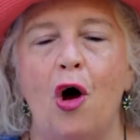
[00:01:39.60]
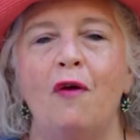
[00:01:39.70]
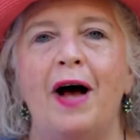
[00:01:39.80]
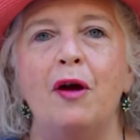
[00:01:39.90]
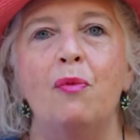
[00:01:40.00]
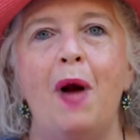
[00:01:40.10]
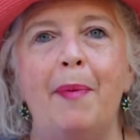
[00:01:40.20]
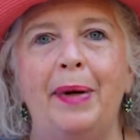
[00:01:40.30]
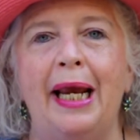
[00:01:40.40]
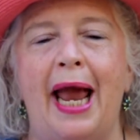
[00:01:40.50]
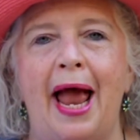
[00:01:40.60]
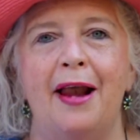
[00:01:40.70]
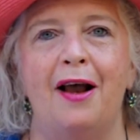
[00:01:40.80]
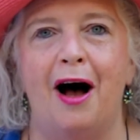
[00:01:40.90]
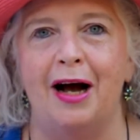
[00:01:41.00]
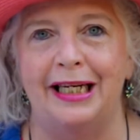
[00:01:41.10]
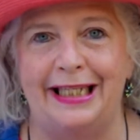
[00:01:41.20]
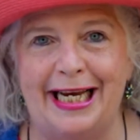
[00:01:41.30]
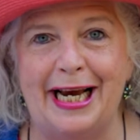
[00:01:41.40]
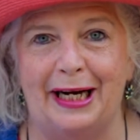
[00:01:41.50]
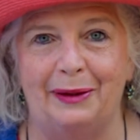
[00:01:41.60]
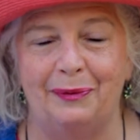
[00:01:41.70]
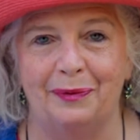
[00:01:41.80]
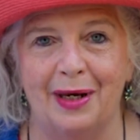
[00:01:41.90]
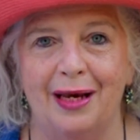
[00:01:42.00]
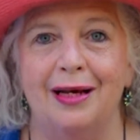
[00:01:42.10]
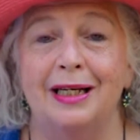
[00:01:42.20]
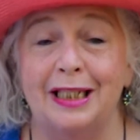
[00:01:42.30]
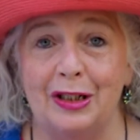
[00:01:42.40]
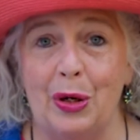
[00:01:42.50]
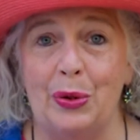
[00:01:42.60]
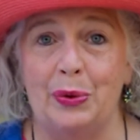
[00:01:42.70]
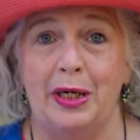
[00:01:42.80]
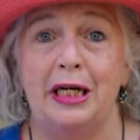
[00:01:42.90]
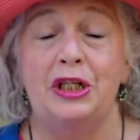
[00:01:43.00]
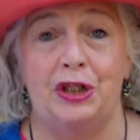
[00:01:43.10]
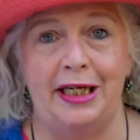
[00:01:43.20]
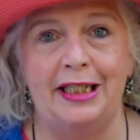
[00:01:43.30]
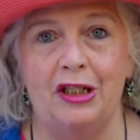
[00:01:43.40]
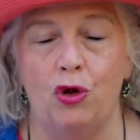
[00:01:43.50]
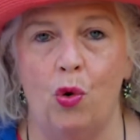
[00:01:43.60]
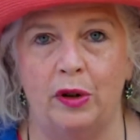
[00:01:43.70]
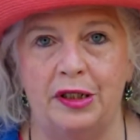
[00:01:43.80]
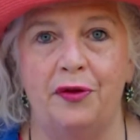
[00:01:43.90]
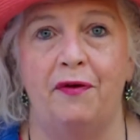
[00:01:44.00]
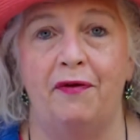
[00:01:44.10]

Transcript: of unwrapping an idea. So, Jesus talks to the